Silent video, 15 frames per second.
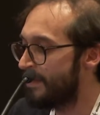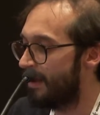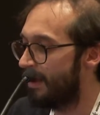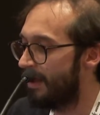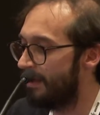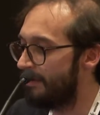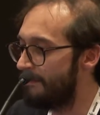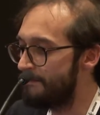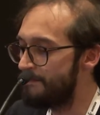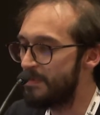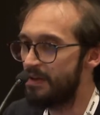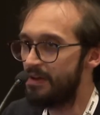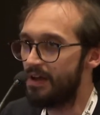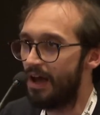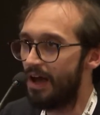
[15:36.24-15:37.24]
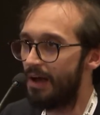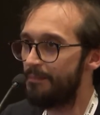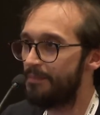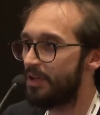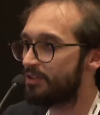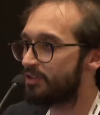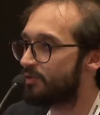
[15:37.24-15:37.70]
And,
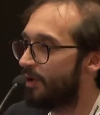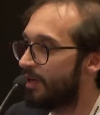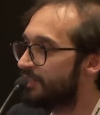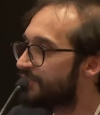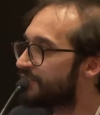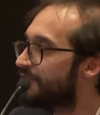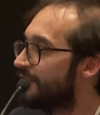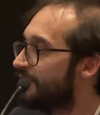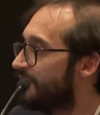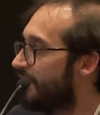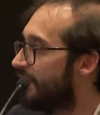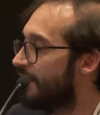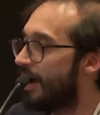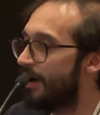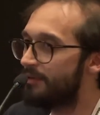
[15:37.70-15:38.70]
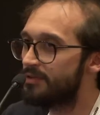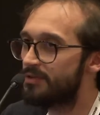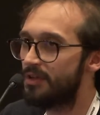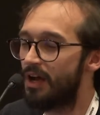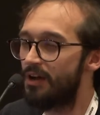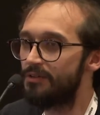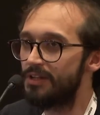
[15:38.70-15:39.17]
I'm not quite sure, you know, how,
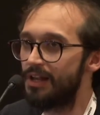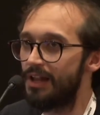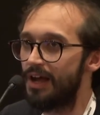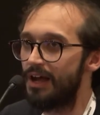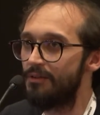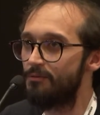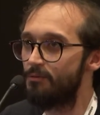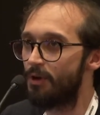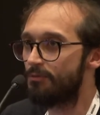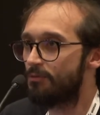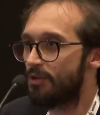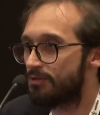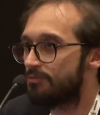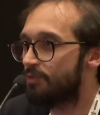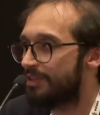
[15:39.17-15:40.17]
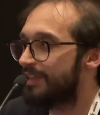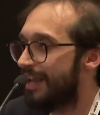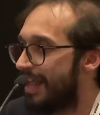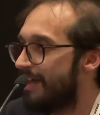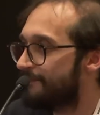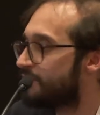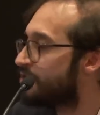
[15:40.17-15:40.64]
how the how, what, what what the
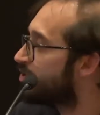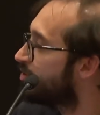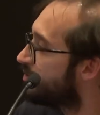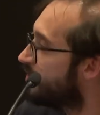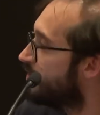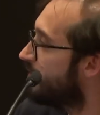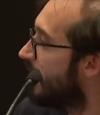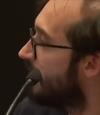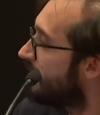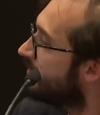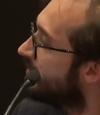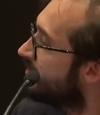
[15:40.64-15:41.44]
left should do under